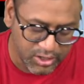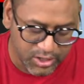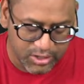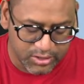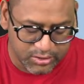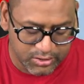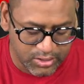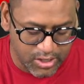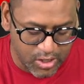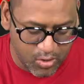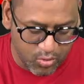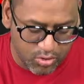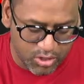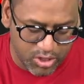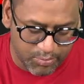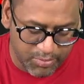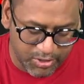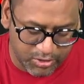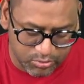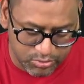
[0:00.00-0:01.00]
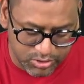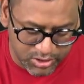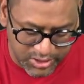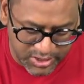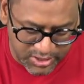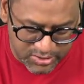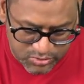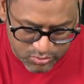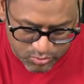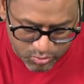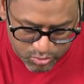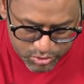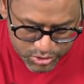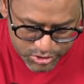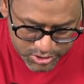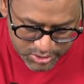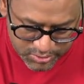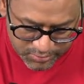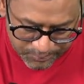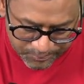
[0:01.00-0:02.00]
Now coming to the next
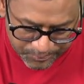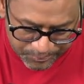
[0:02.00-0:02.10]
question,